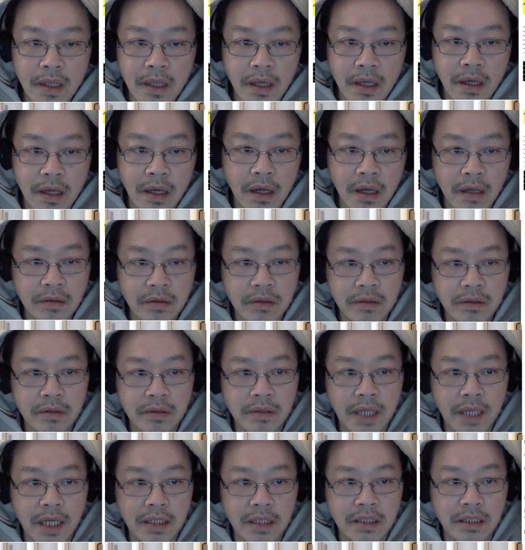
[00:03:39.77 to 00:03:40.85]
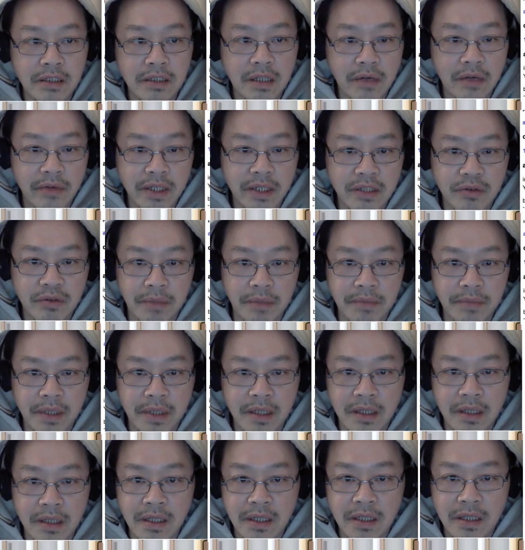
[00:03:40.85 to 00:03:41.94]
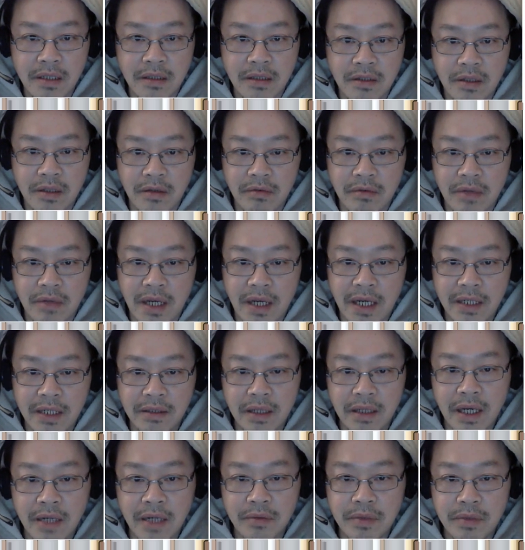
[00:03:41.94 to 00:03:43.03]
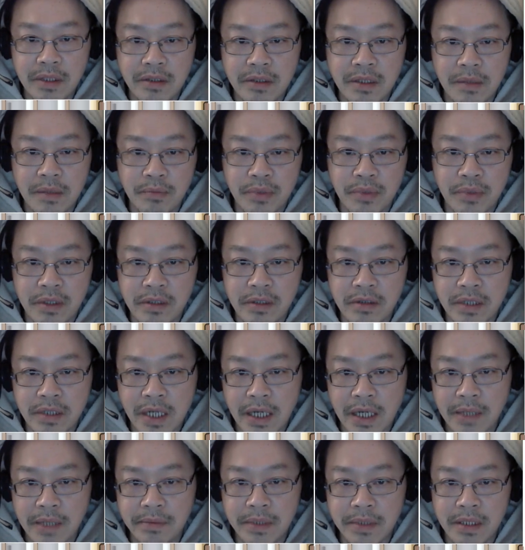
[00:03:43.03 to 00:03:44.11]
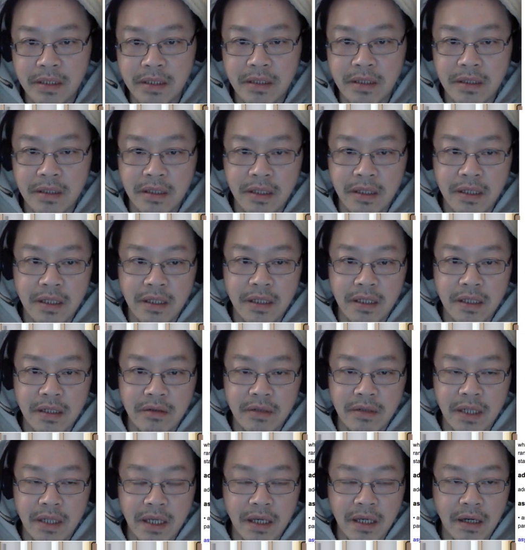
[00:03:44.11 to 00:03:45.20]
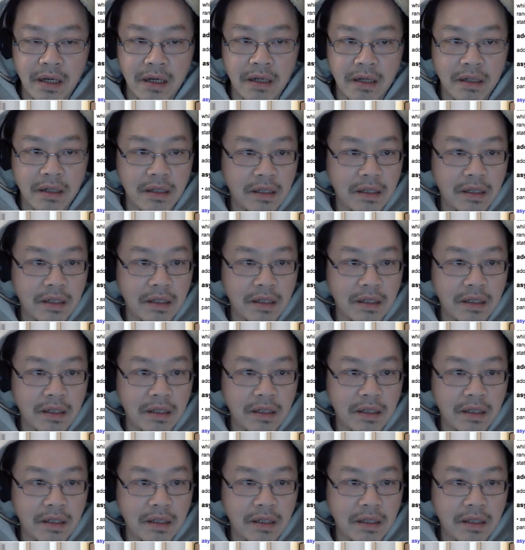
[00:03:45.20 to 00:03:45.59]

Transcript: how to do that in JavaScript. So I wrote some prototypes. They are,